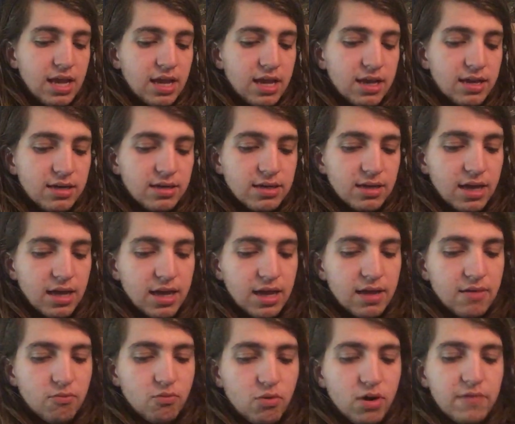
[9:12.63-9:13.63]
and
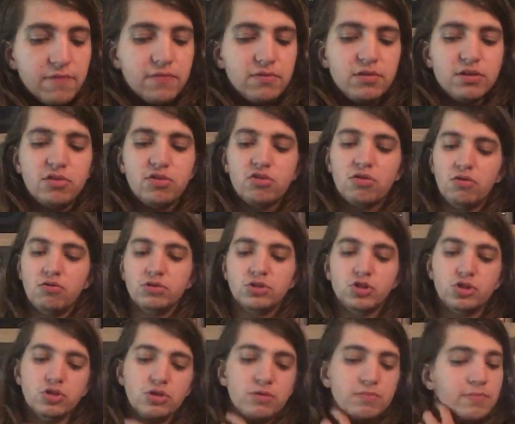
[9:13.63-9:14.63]
rightfully so, it
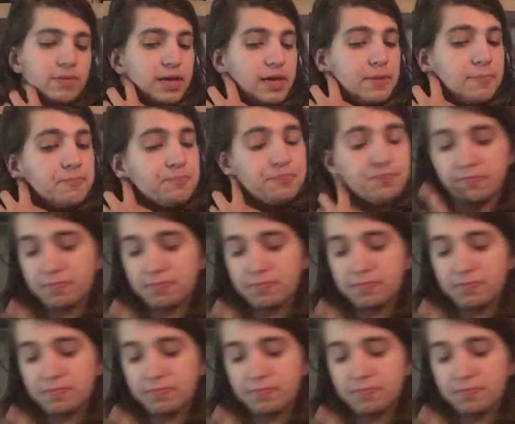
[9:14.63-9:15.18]
should be.